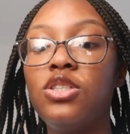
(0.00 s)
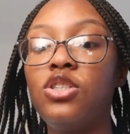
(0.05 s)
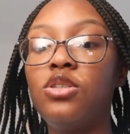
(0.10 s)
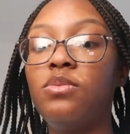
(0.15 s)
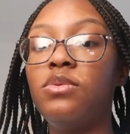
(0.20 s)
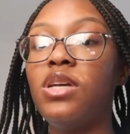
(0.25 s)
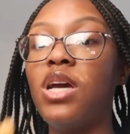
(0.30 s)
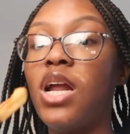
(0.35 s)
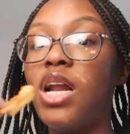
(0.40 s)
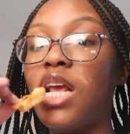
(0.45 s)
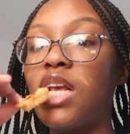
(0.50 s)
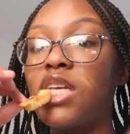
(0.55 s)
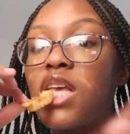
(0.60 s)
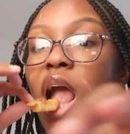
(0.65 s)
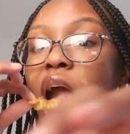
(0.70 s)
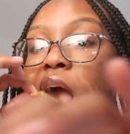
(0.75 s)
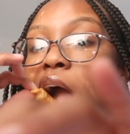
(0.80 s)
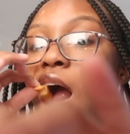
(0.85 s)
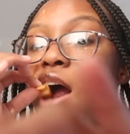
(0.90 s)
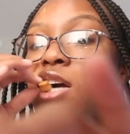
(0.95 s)
to be honest.
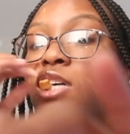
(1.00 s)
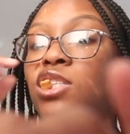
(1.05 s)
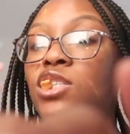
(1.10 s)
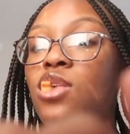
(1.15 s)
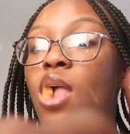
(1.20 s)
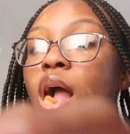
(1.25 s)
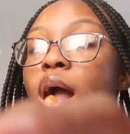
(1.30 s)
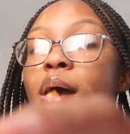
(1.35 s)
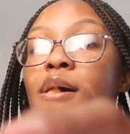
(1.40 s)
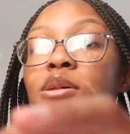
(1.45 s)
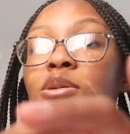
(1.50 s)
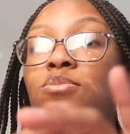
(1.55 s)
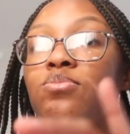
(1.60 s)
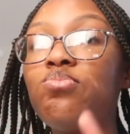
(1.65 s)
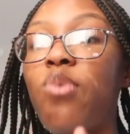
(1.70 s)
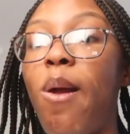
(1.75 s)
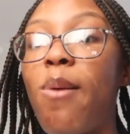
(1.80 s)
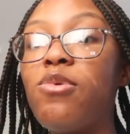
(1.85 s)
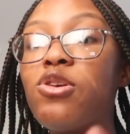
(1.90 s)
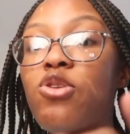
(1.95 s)
I'm
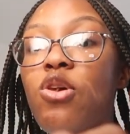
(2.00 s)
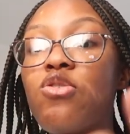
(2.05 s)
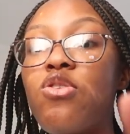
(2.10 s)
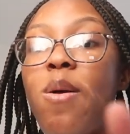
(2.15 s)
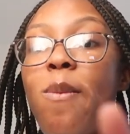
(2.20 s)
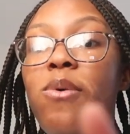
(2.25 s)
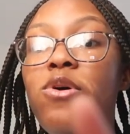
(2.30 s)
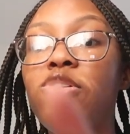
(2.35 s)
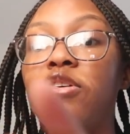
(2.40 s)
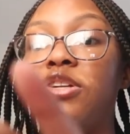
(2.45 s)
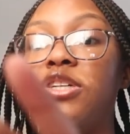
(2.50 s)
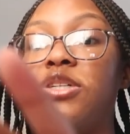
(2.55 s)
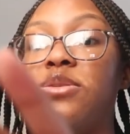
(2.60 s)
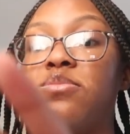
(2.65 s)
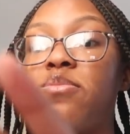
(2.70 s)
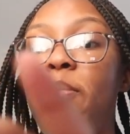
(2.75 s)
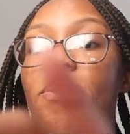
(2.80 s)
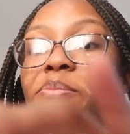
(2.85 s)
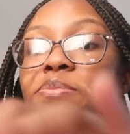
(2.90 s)
probably gonna nibble on it.